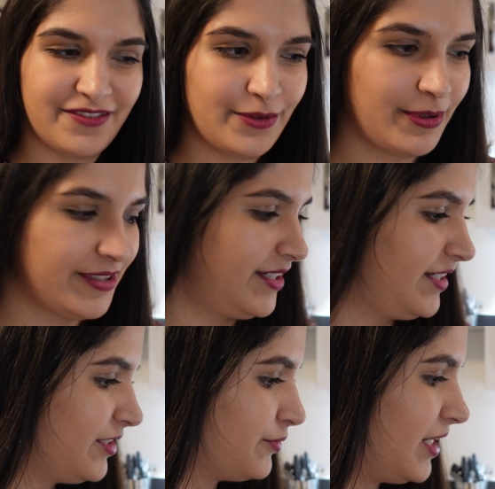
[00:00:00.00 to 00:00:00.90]
everybody,
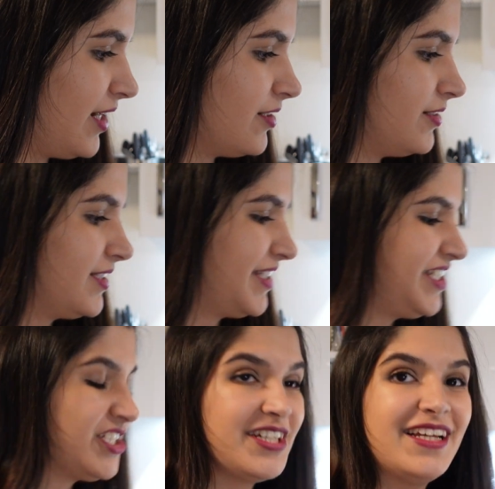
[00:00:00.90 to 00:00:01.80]
here we are on the
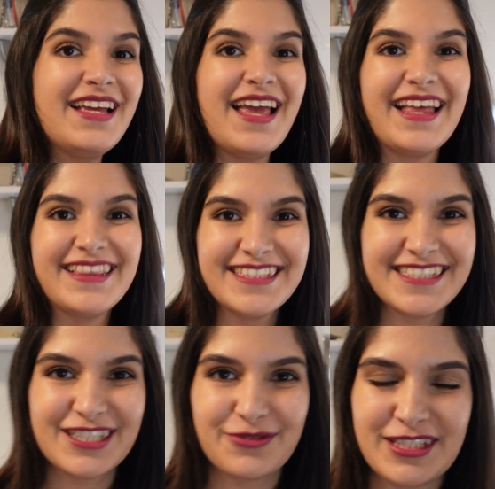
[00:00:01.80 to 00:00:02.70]
kitchen. And this
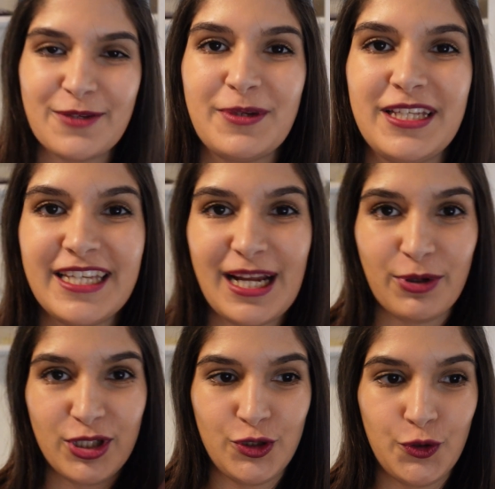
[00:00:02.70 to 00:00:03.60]
is the recipe that I'm
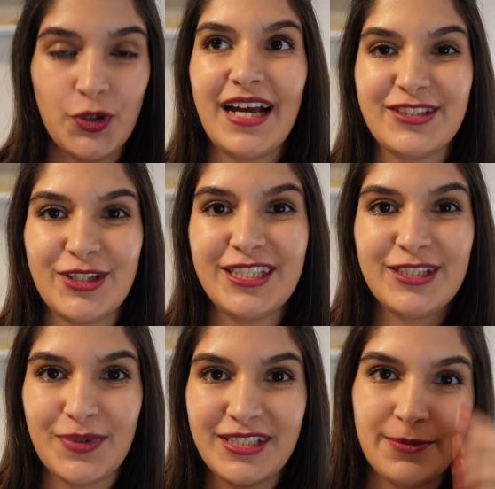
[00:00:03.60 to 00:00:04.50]
gonna do. I saw
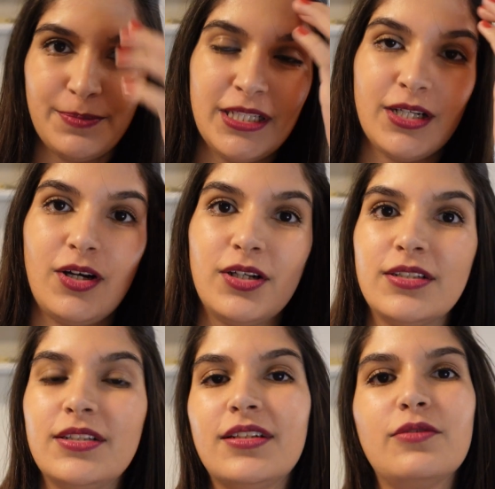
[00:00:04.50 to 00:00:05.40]
this recipe
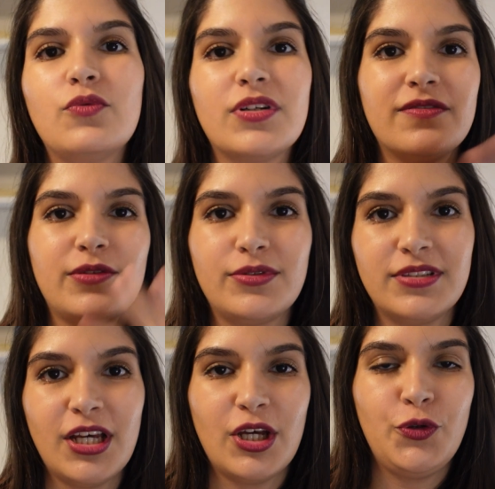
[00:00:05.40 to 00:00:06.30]
on one of
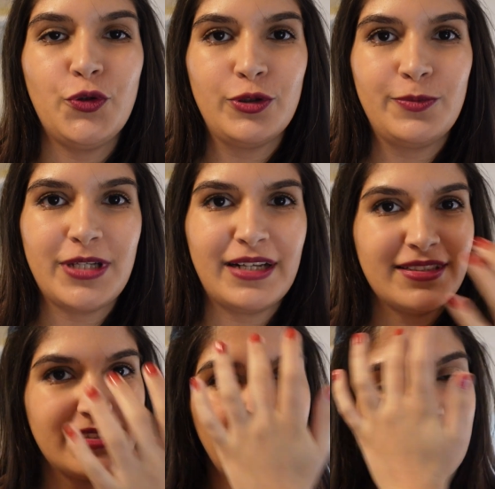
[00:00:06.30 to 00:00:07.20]
those YouTube
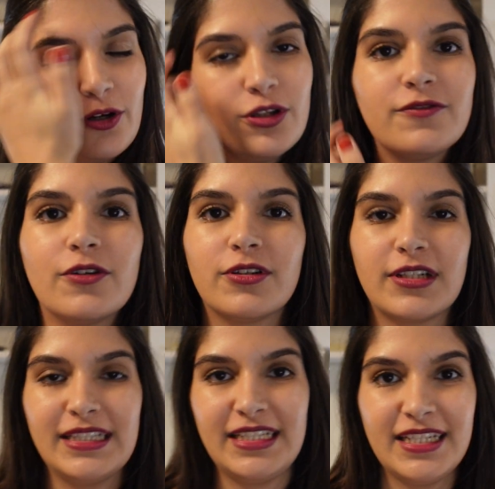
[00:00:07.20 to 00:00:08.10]
channels that I follow for
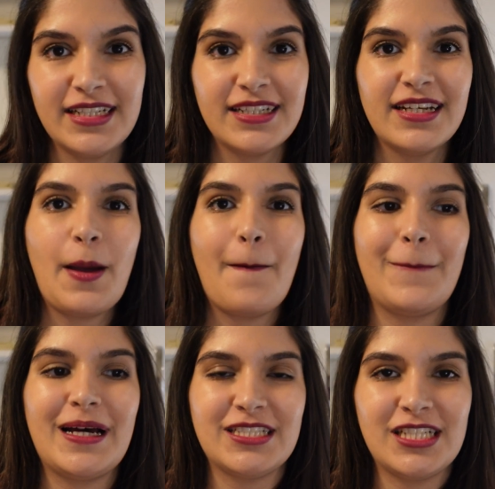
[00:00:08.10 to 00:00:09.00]
cleaning,
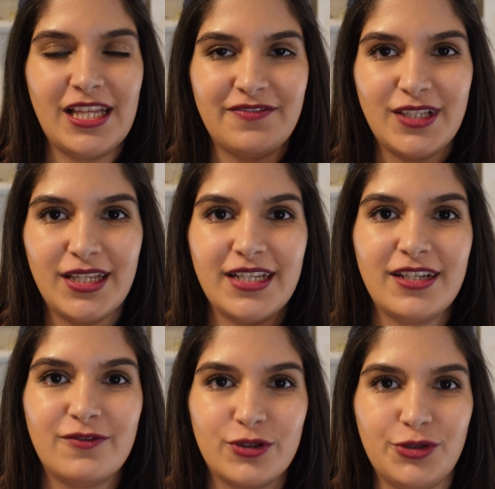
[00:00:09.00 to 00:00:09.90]
but she left the link
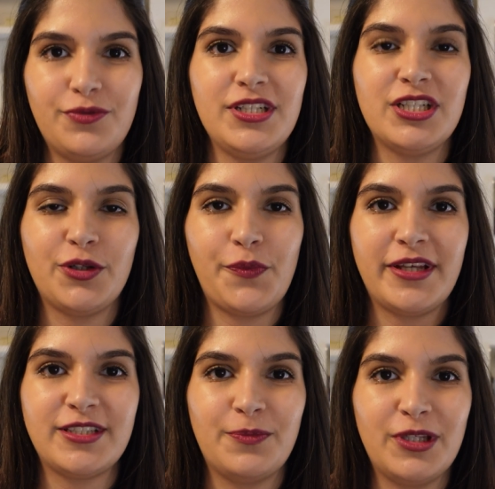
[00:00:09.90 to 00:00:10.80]
for the original
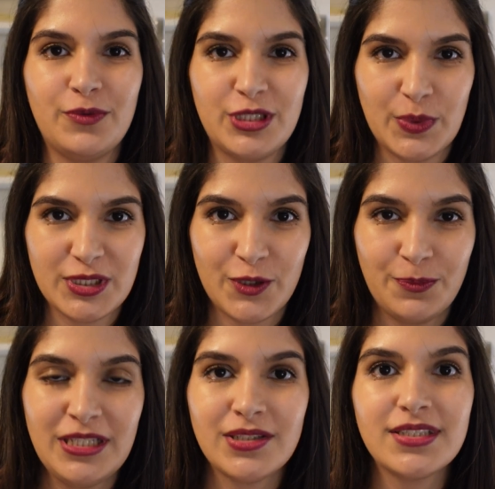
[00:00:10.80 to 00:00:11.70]
recipe, which was on
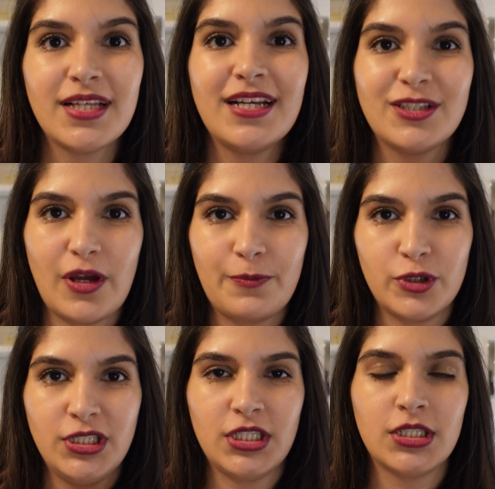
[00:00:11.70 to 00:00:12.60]
Pinterest, so I
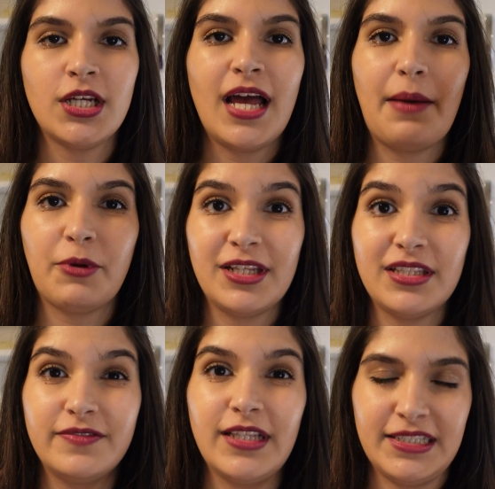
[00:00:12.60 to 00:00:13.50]
printed. I'm gonna
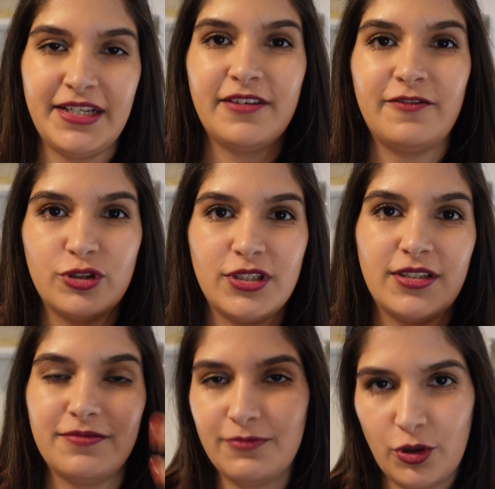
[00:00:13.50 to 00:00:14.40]
leave the link for
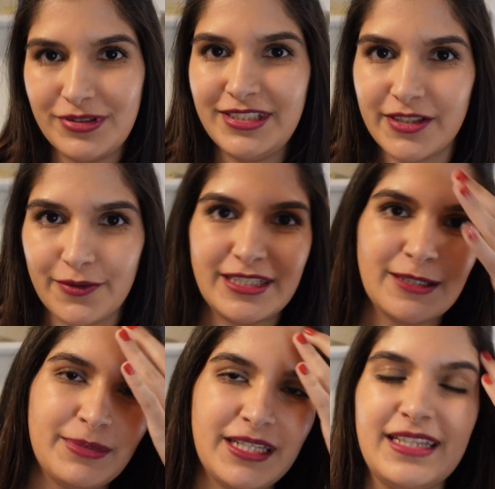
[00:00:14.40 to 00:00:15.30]
the original
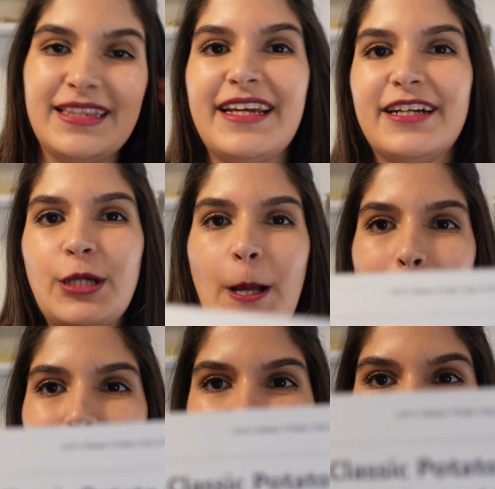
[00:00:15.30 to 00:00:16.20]
recipe in there, but